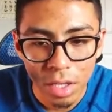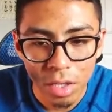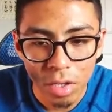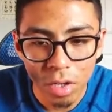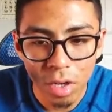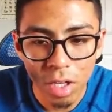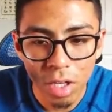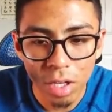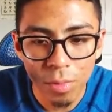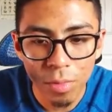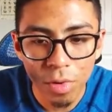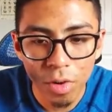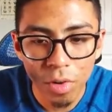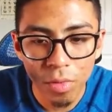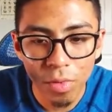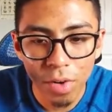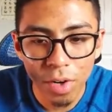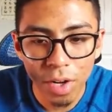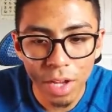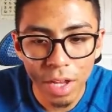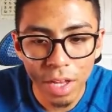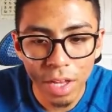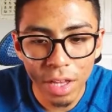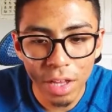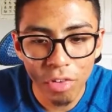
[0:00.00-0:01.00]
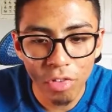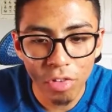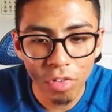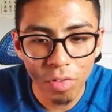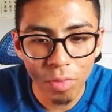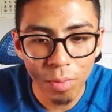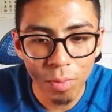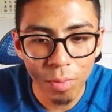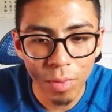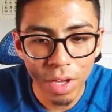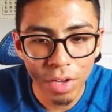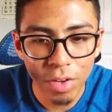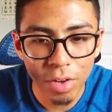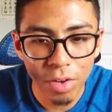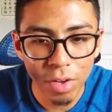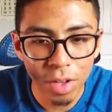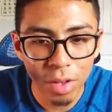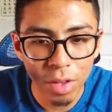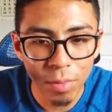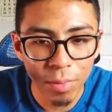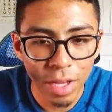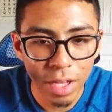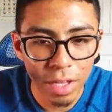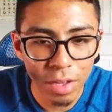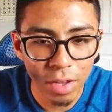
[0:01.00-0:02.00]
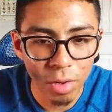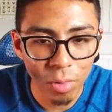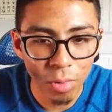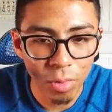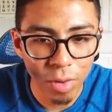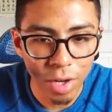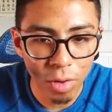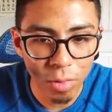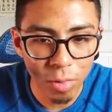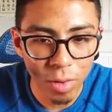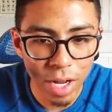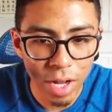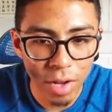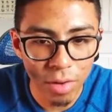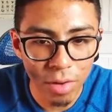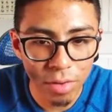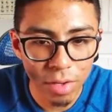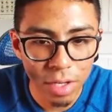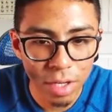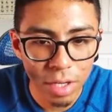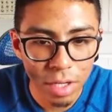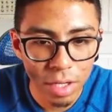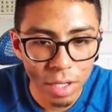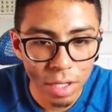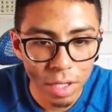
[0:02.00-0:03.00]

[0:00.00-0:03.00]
call them over, and then just make their way around.